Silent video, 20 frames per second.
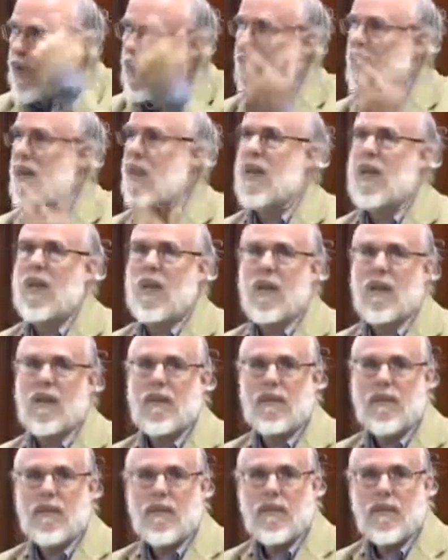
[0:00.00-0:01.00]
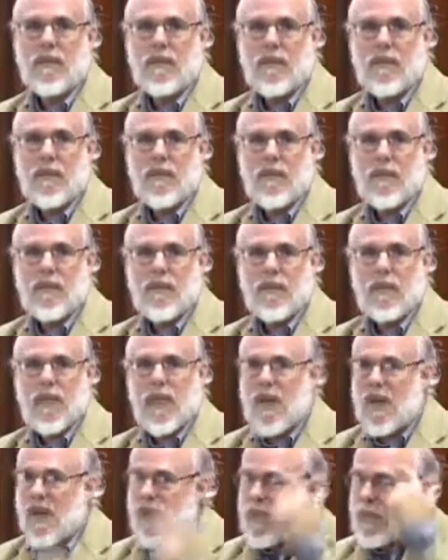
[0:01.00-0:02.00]
a psyche.
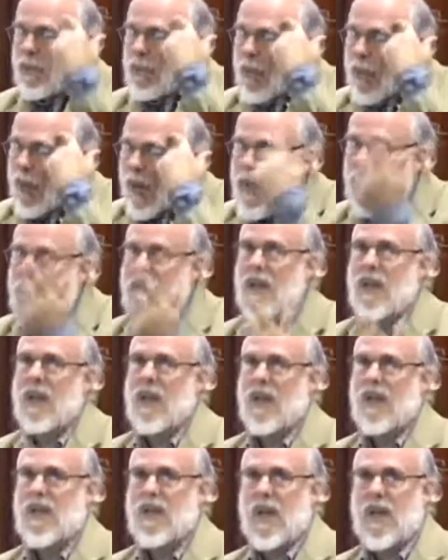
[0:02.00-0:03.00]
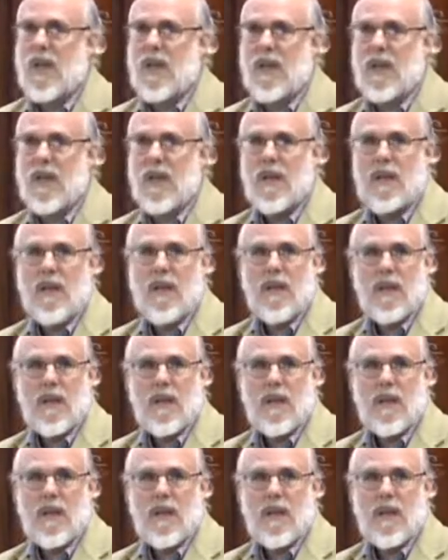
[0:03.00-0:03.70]
That is breaking a psyche.